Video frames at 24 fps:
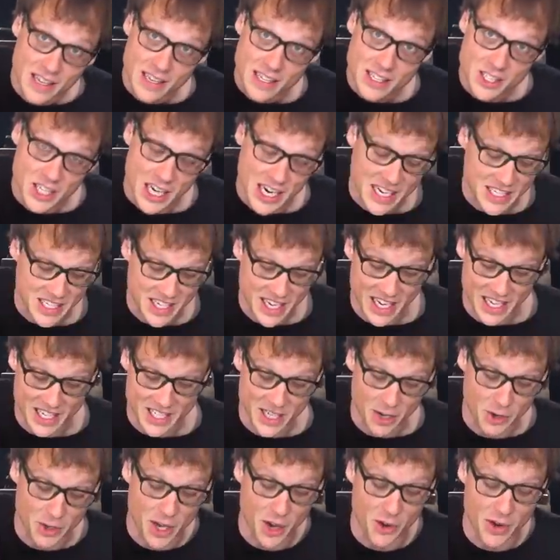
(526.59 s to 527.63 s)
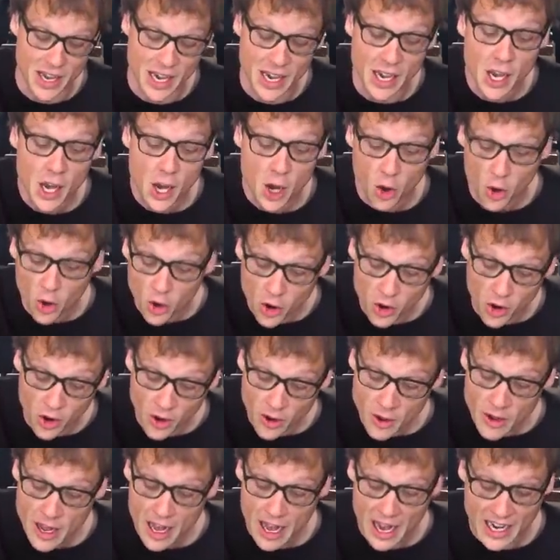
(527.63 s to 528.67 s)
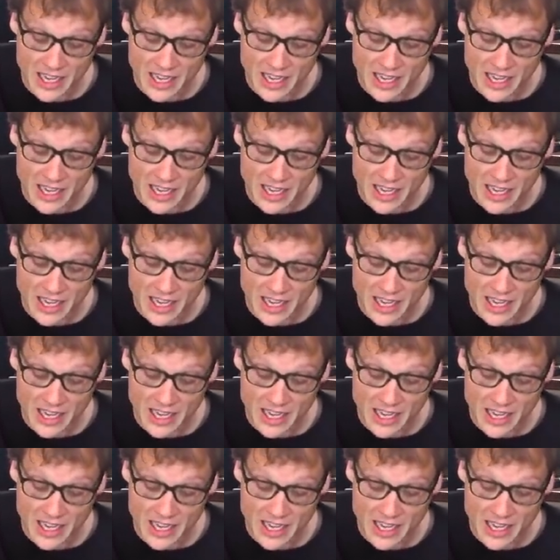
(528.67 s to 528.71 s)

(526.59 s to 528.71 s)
Shades of King of Tokyo here. Or